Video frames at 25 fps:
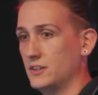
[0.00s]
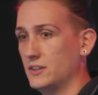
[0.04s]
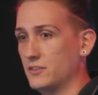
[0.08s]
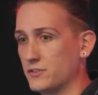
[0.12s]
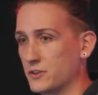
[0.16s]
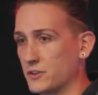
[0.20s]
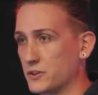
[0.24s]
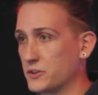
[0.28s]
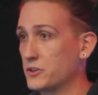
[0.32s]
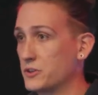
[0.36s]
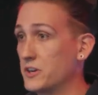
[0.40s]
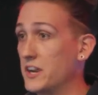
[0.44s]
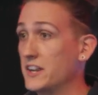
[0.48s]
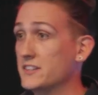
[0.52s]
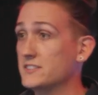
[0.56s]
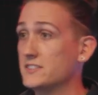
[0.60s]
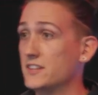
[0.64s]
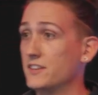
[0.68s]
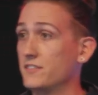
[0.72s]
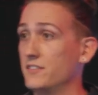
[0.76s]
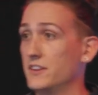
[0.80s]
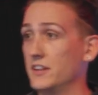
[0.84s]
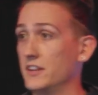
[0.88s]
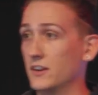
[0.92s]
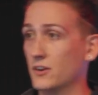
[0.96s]
for
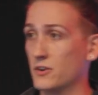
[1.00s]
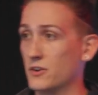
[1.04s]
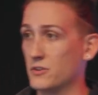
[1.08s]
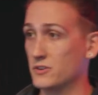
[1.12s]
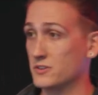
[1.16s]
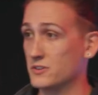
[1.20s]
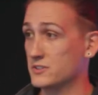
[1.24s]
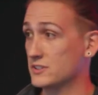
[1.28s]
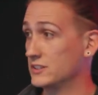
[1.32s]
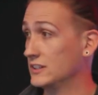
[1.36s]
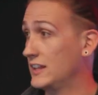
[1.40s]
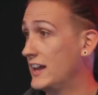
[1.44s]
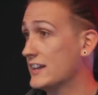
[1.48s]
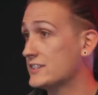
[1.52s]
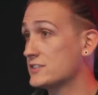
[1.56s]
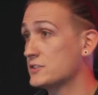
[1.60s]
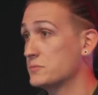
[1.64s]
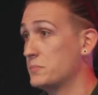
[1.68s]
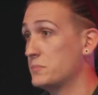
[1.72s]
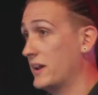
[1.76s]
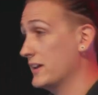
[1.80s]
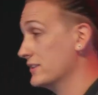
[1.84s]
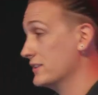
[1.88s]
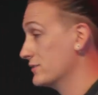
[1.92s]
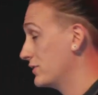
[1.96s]
creativity or there was less
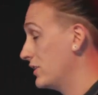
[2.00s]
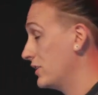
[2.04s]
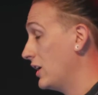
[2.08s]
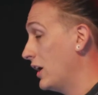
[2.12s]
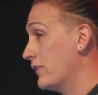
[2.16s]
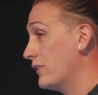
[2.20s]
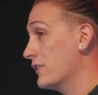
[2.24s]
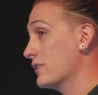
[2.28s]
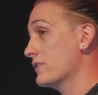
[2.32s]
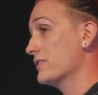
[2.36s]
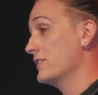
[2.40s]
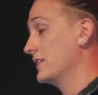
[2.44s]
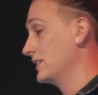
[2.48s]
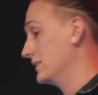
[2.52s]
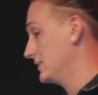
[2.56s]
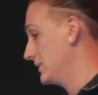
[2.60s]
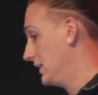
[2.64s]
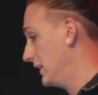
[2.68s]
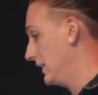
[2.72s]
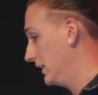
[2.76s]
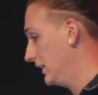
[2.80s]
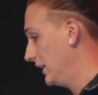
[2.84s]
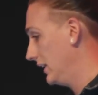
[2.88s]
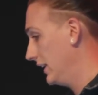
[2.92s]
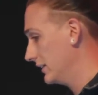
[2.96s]
space for other things that
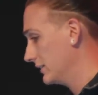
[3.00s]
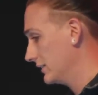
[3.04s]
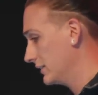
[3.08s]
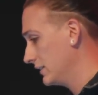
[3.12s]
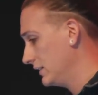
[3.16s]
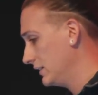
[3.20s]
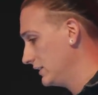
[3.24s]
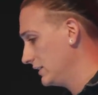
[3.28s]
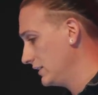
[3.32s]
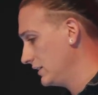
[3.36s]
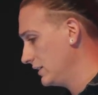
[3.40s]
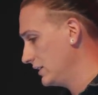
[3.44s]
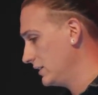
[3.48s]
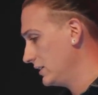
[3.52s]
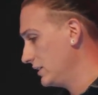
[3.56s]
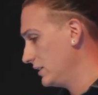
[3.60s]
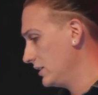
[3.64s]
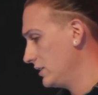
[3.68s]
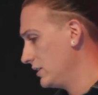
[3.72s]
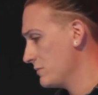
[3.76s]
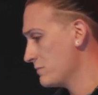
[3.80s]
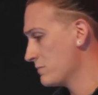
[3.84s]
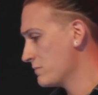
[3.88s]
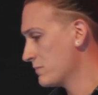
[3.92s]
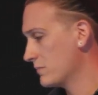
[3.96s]
I liked.
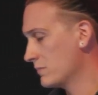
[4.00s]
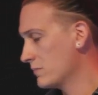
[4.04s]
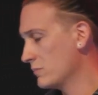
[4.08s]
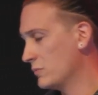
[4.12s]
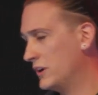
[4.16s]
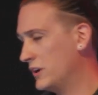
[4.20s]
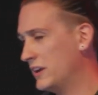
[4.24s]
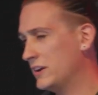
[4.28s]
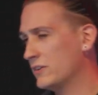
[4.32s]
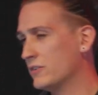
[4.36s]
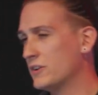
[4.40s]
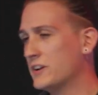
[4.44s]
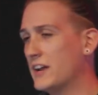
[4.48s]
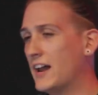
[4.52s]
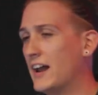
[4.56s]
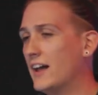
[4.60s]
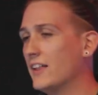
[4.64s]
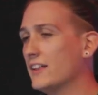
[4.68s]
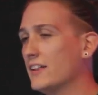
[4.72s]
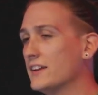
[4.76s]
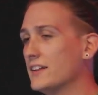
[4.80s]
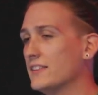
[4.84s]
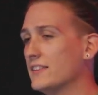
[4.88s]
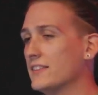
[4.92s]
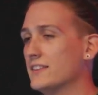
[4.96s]
When in
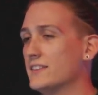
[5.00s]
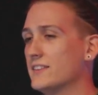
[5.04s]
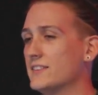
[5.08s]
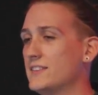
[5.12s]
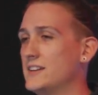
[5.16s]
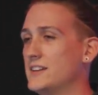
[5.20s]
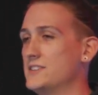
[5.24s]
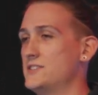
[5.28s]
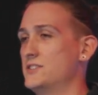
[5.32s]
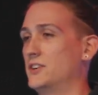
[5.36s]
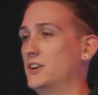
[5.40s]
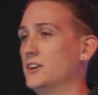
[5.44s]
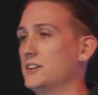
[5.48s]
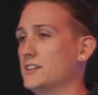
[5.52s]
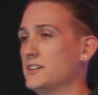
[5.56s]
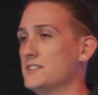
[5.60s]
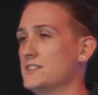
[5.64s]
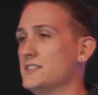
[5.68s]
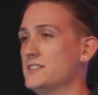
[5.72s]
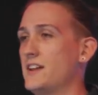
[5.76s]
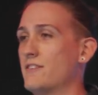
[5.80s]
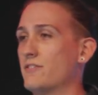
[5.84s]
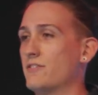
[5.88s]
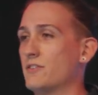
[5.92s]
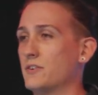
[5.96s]
reality, that jar
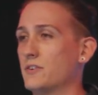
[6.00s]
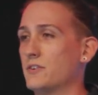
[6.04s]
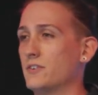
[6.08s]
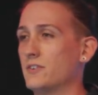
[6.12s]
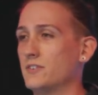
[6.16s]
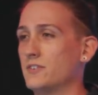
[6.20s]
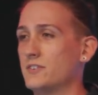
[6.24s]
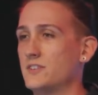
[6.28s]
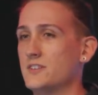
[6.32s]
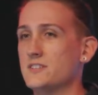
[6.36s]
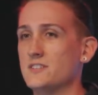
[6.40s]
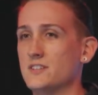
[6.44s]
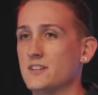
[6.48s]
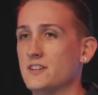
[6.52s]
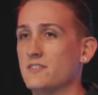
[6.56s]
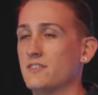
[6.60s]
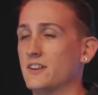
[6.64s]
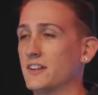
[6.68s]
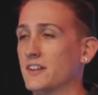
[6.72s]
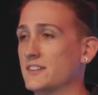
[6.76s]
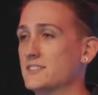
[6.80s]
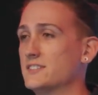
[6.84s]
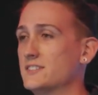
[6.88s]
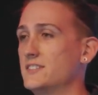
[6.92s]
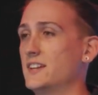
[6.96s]
doesn't even
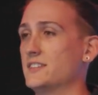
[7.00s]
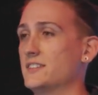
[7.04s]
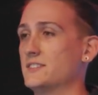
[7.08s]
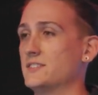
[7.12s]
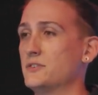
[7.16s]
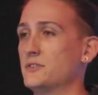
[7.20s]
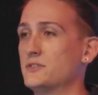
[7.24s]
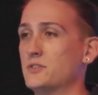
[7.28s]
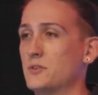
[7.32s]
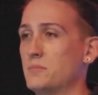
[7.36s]
exist. Those